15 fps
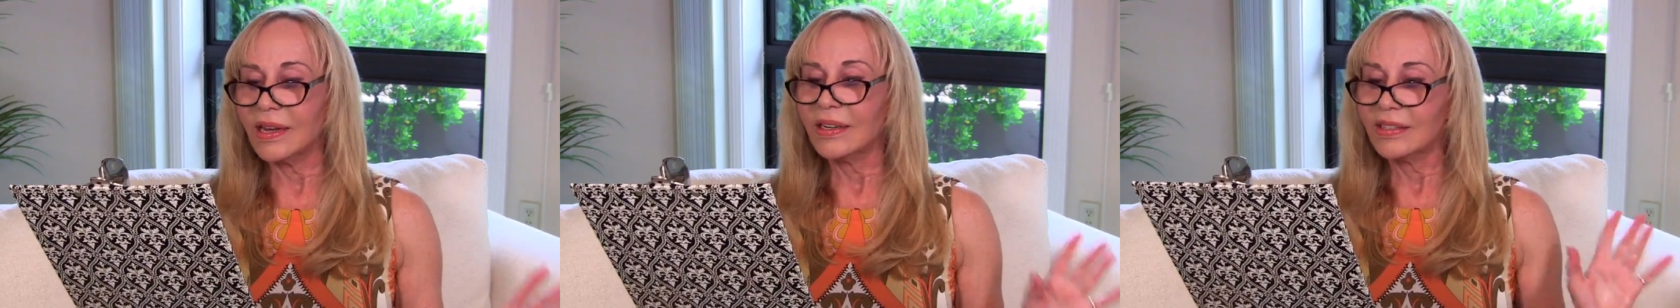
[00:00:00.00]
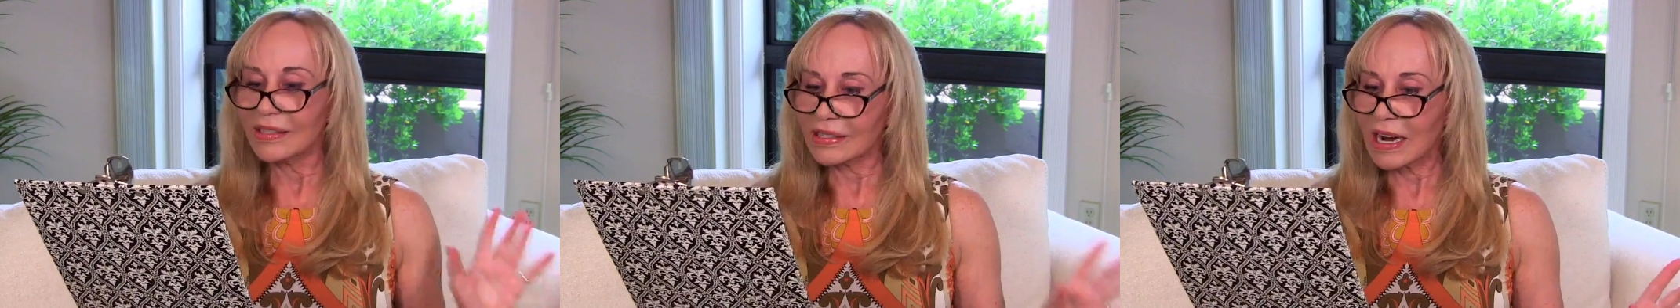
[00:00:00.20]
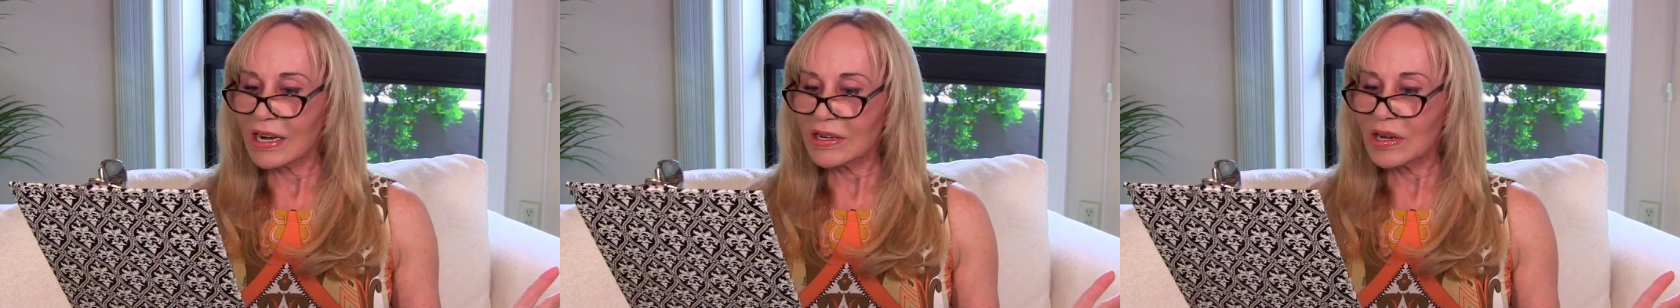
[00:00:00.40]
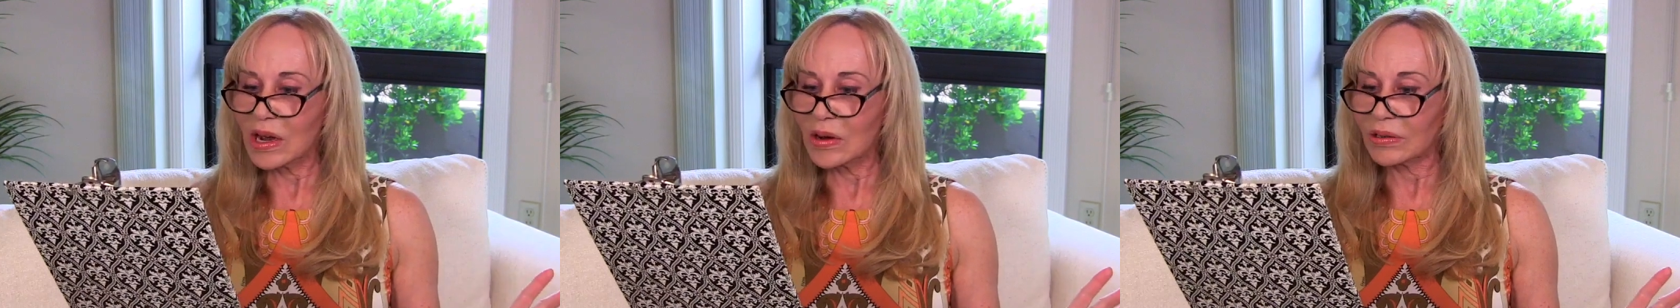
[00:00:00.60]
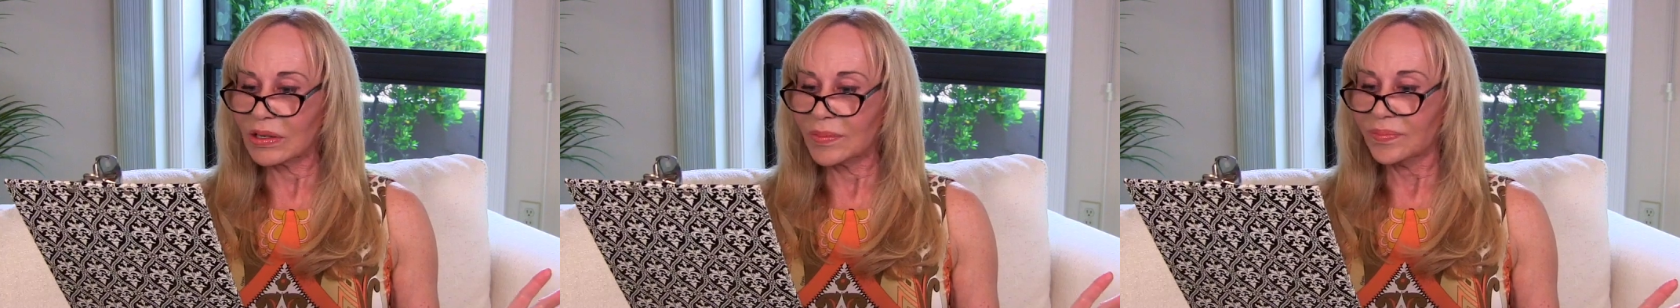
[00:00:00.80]
Side
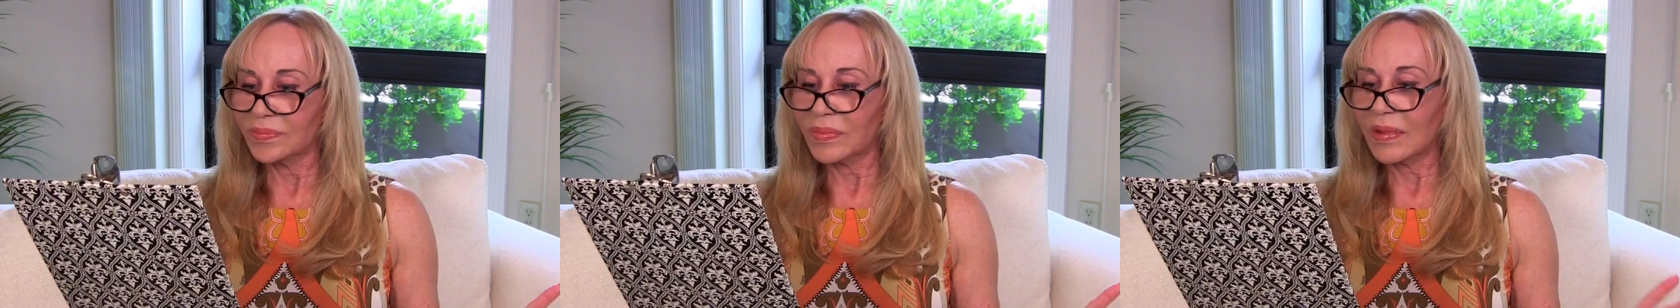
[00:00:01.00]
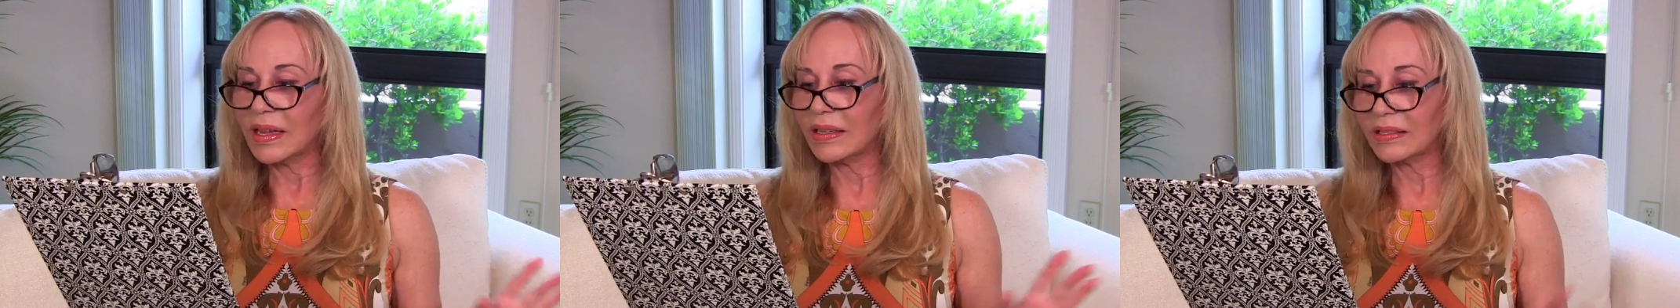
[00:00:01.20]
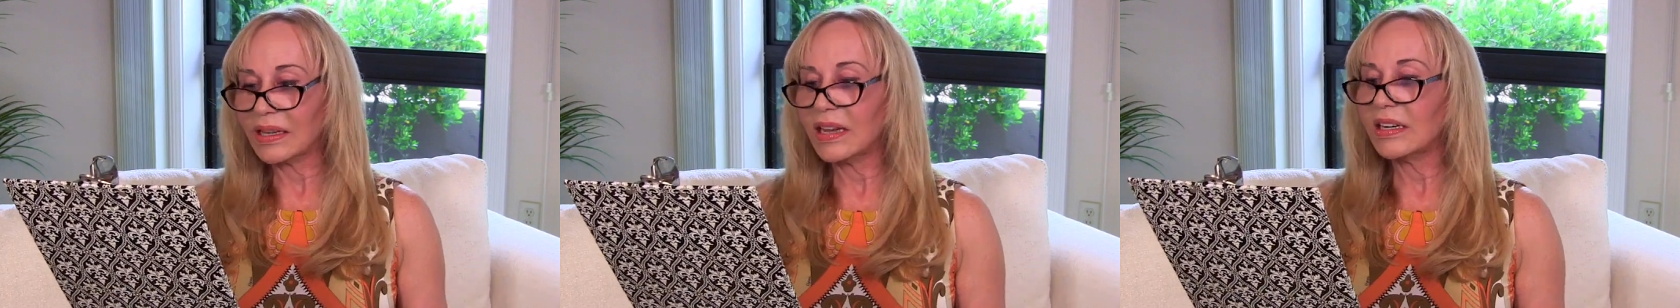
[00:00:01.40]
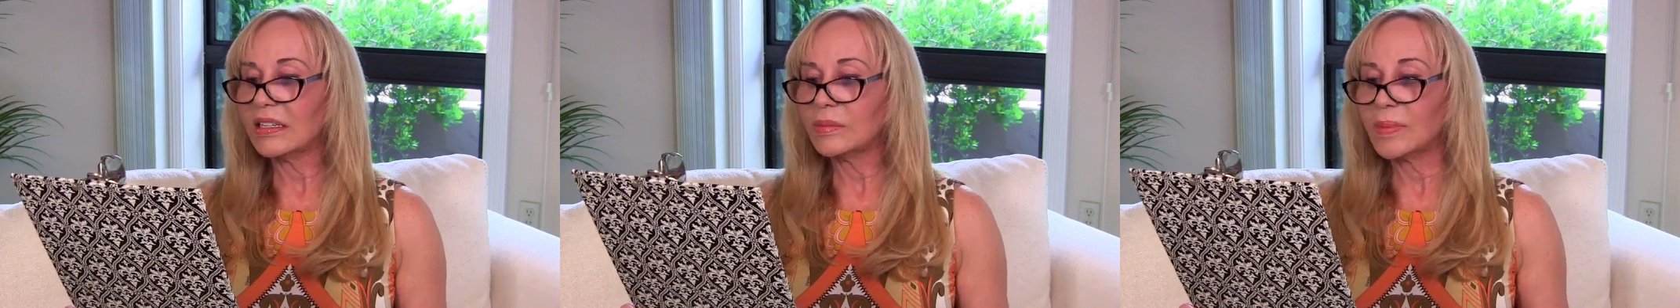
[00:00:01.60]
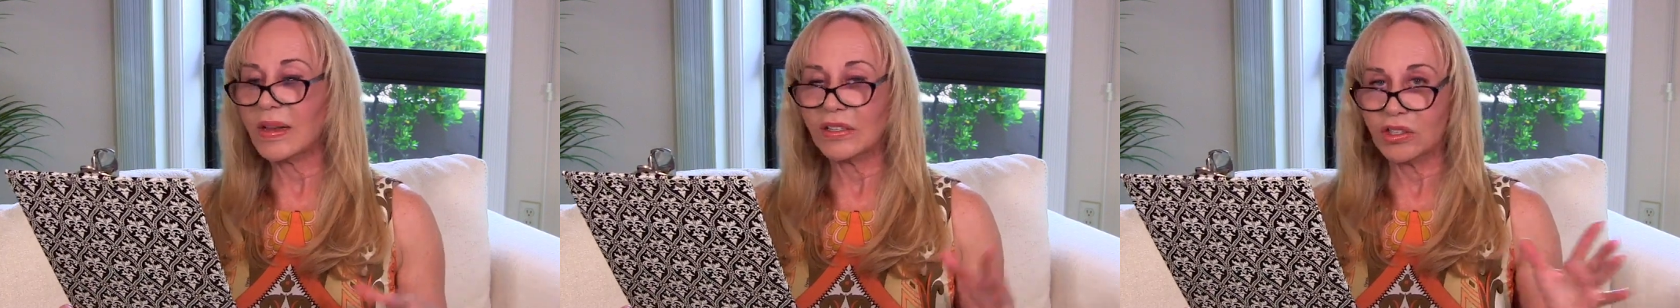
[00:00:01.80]
note, he said
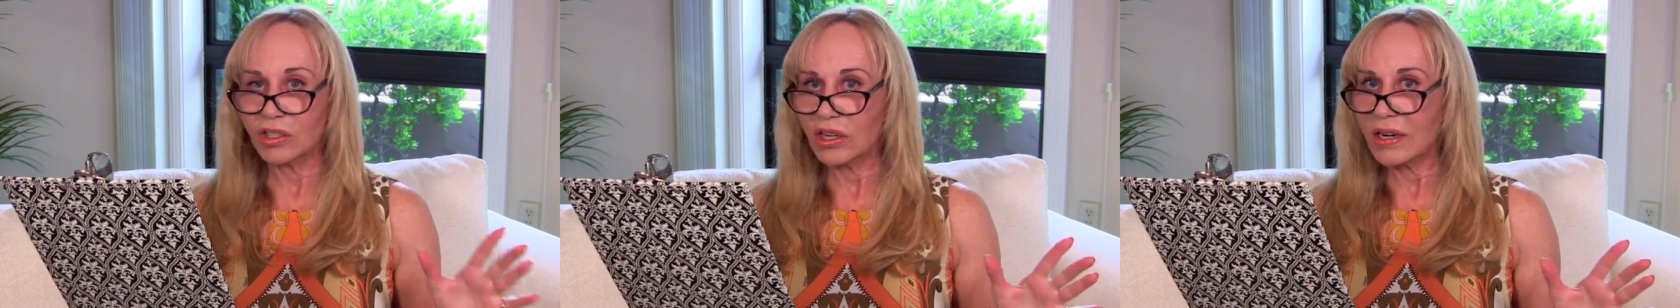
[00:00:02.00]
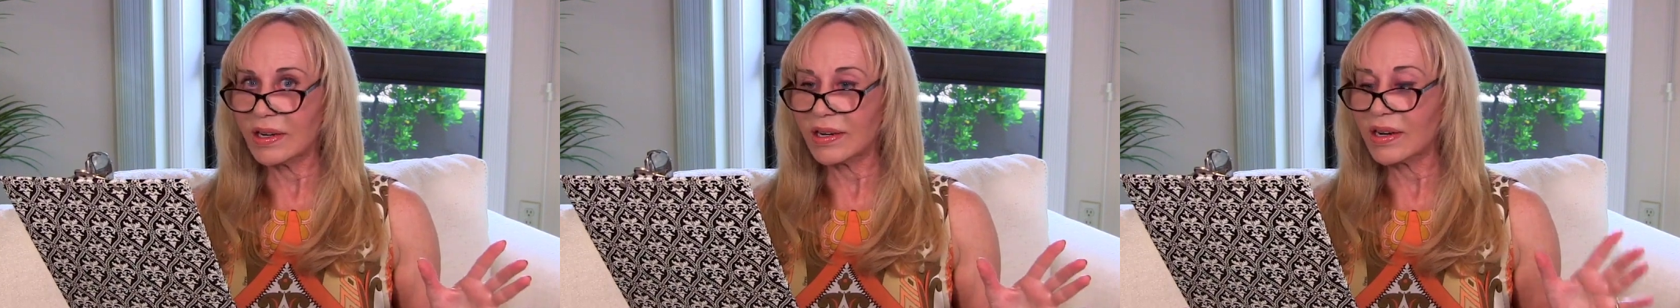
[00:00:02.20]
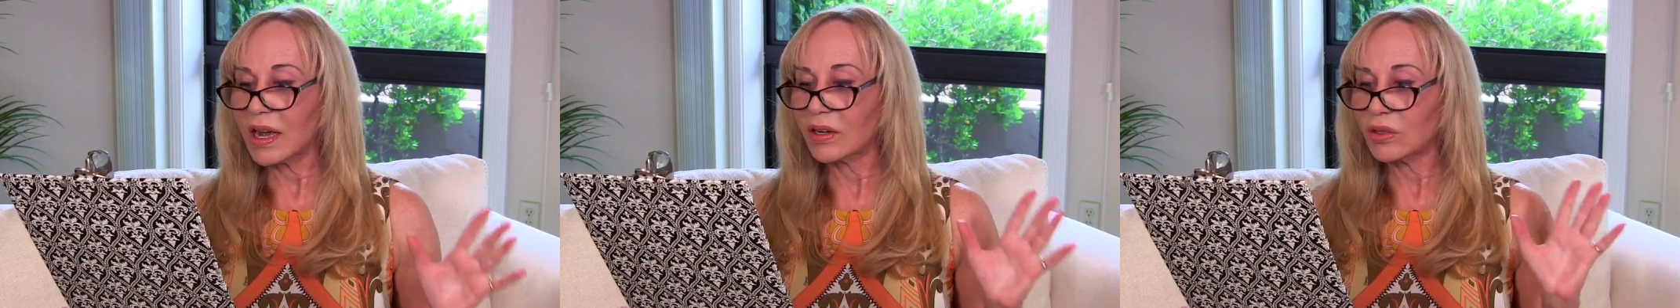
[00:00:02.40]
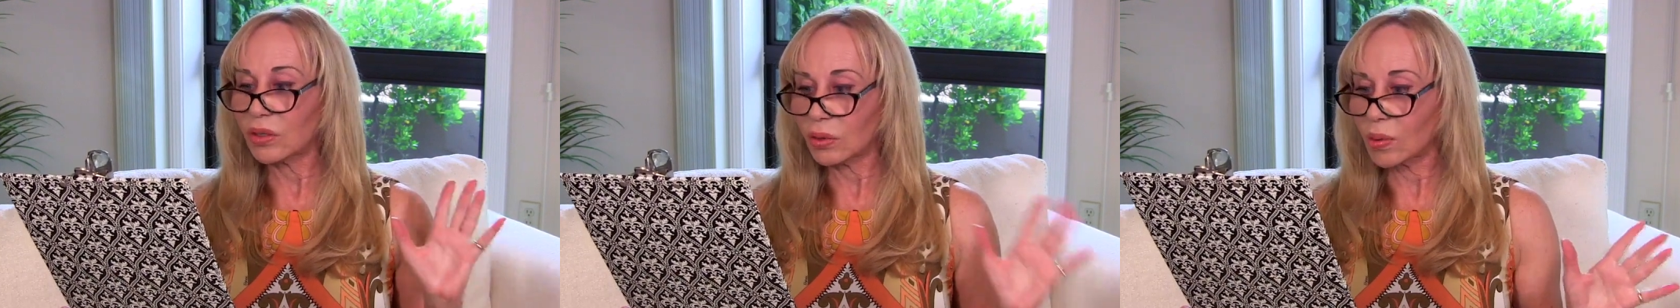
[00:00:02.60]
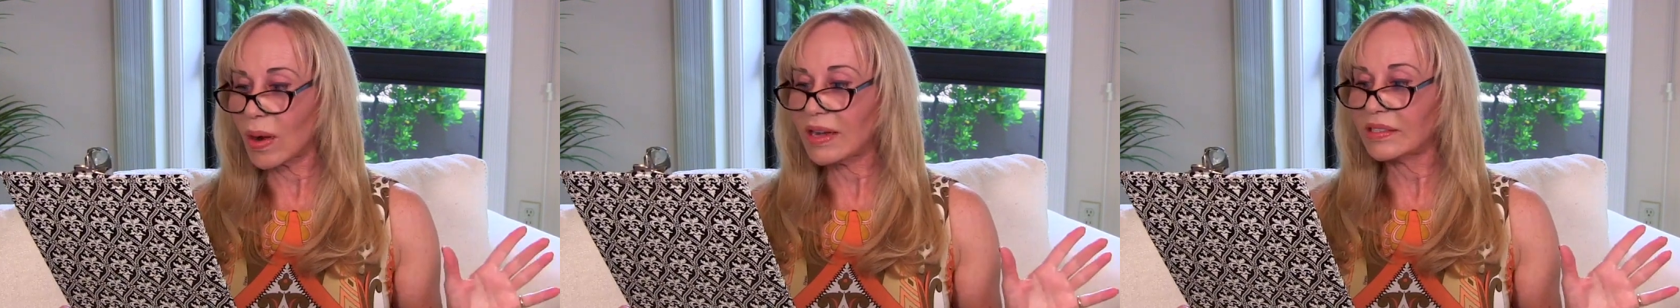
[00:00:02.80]
he's been cheated on
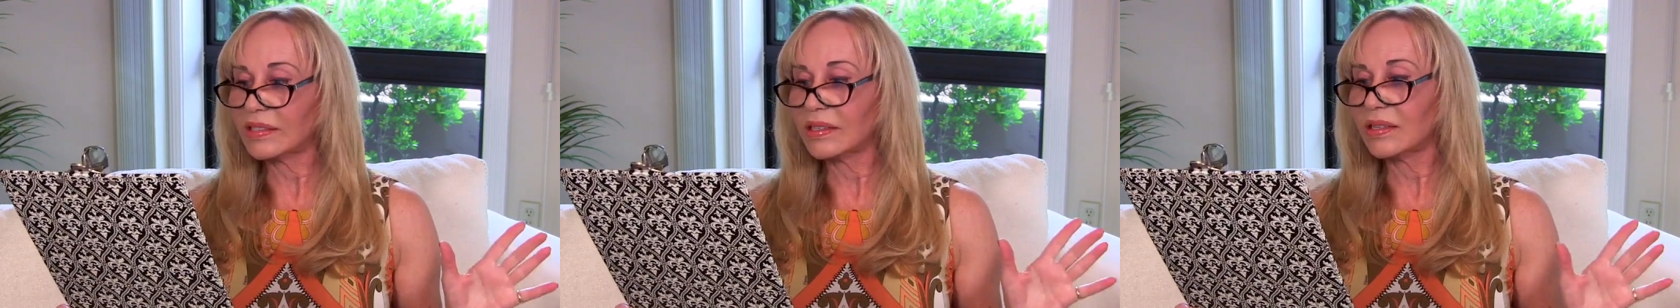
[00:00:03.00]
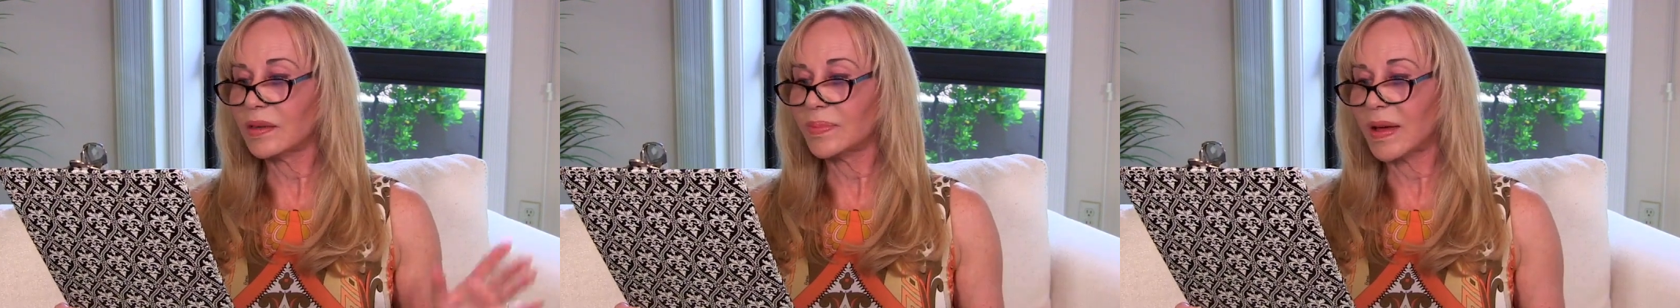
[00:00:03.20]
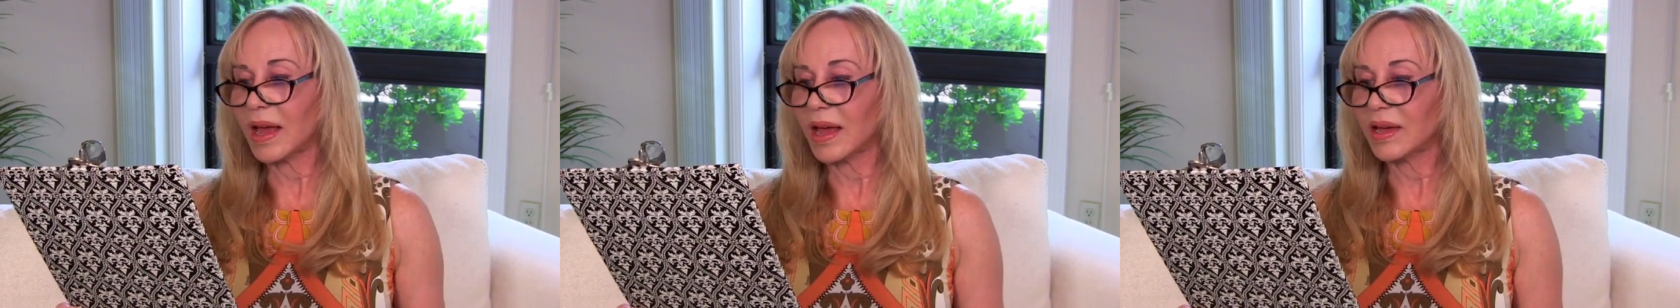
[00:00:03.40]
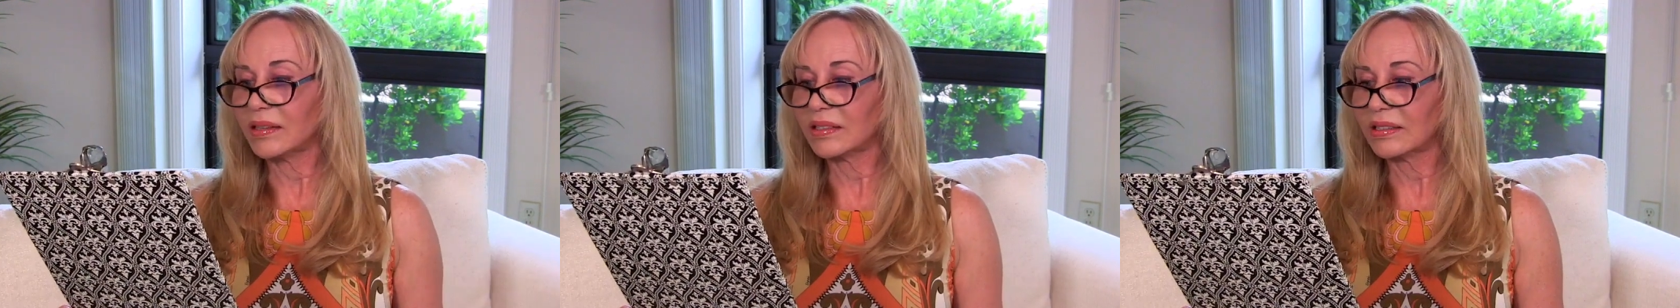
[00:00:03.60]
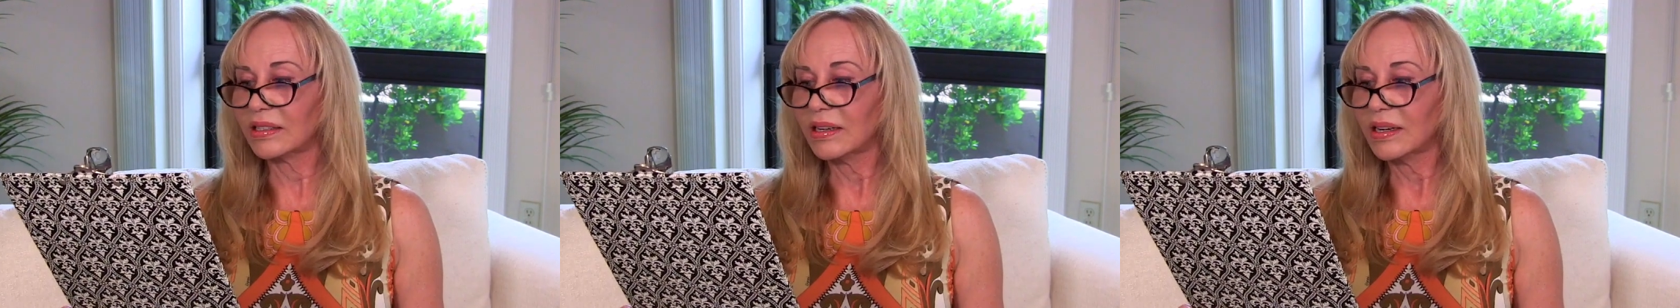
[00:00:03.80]
twice in the
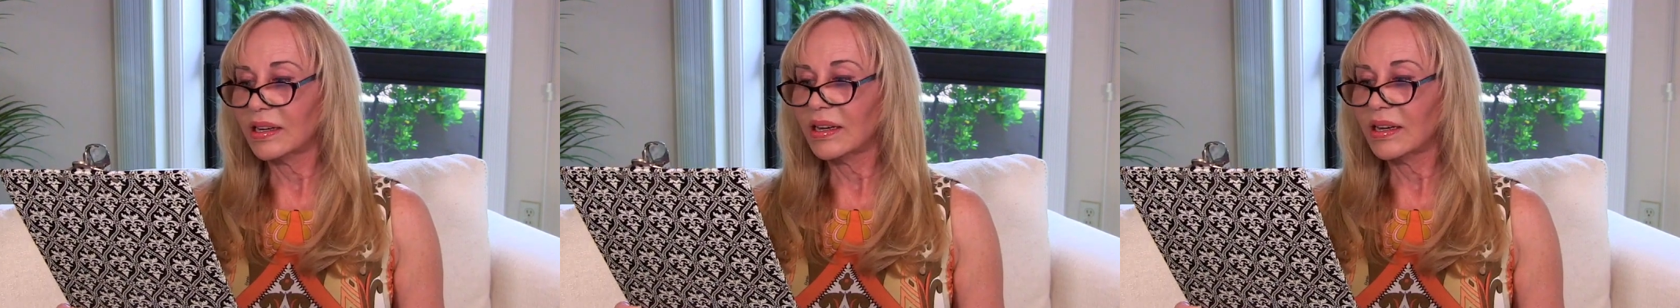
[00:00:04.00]
past.